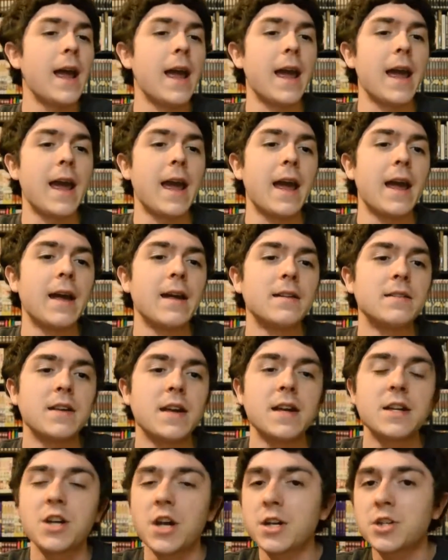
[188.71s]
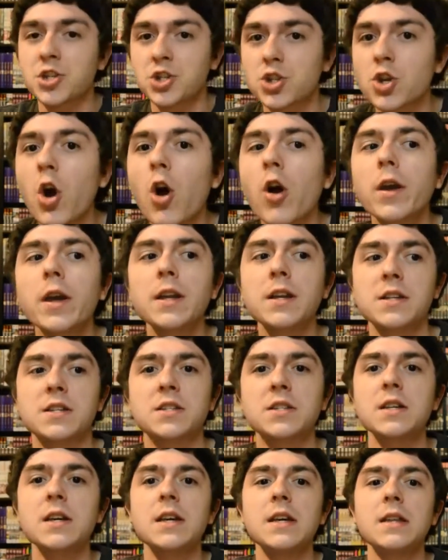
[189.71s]
And it's shocking to
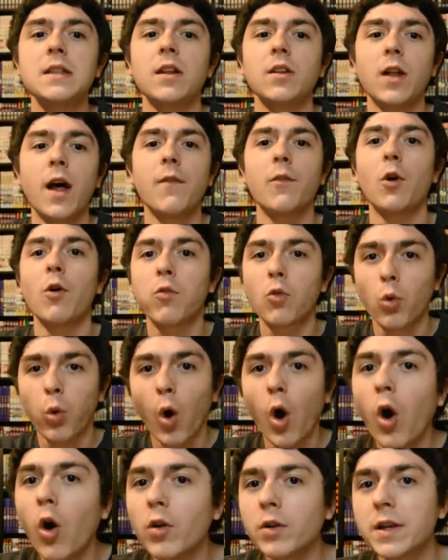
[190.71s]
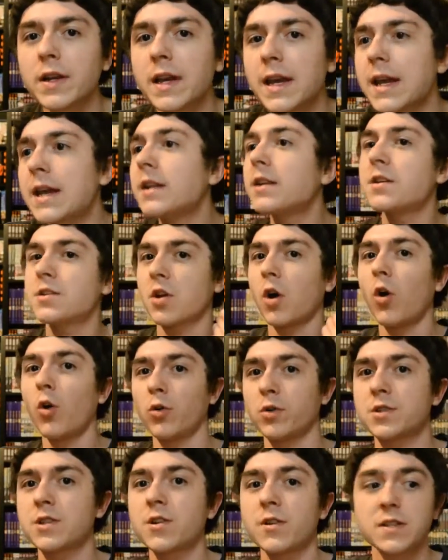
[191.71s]
see the level of quality in this
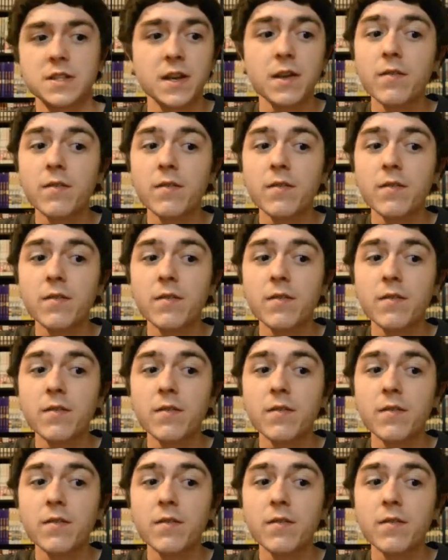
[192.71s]
old series.